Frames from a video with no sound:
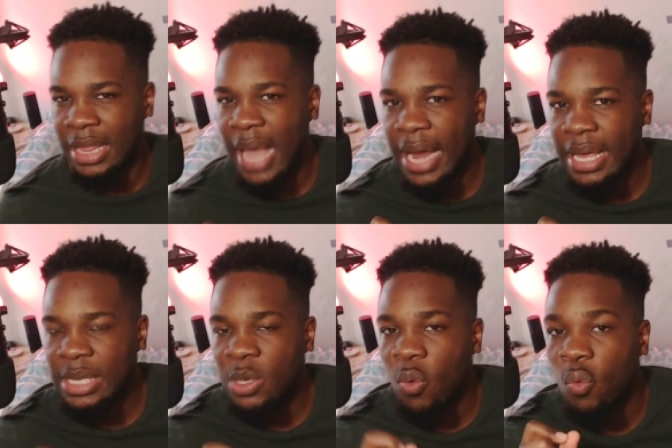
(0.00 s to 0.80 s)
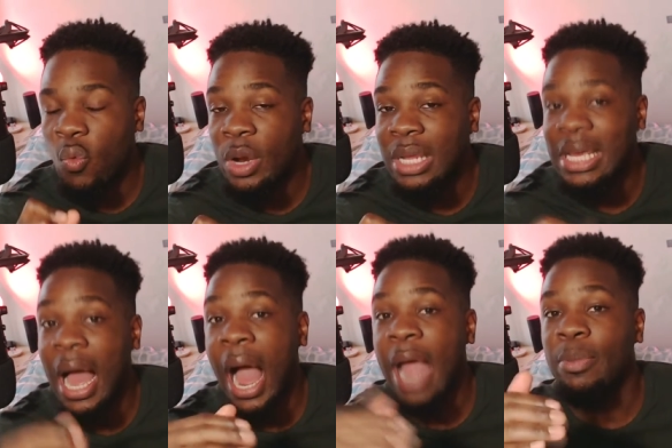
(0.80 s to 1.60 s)
That is a really
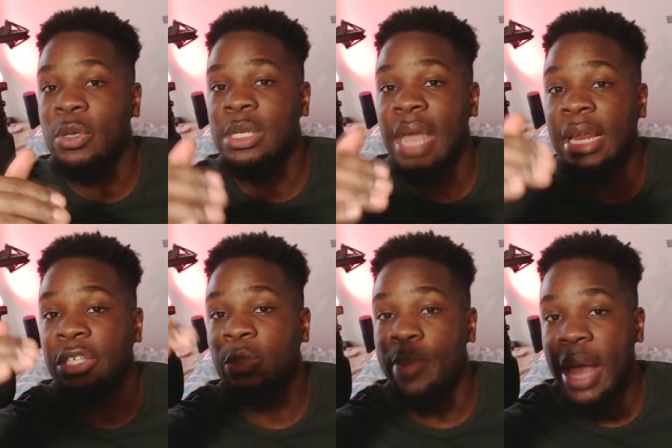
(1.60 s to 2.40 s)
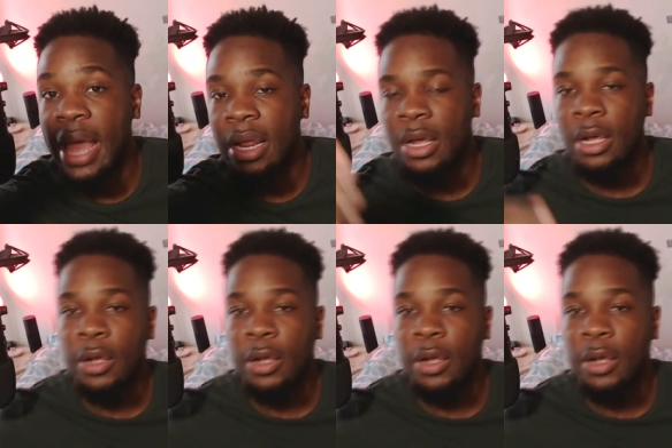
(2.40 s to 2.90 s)
high percentage bet.